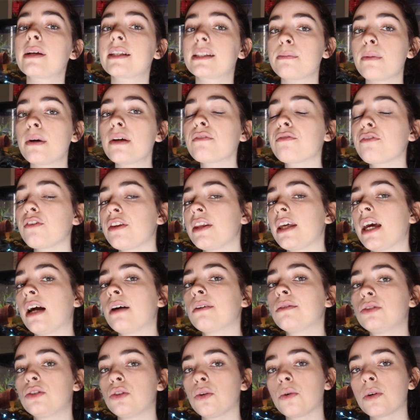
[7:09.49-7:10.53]
It's meant for the
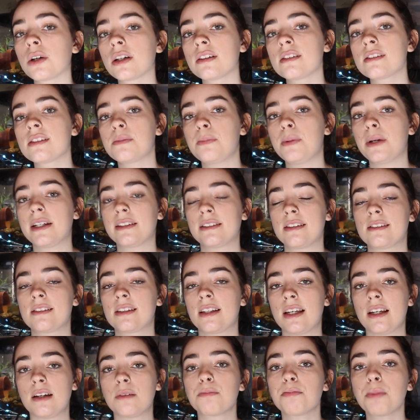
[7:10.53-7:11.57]
outdoors because it's
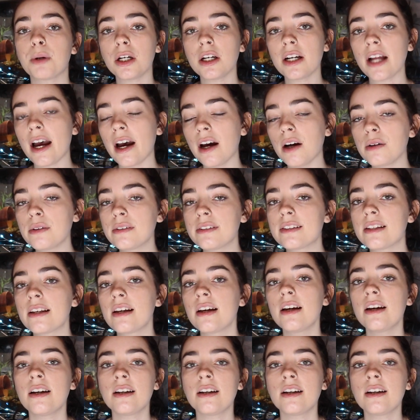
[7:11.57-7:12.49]
a birdhouse,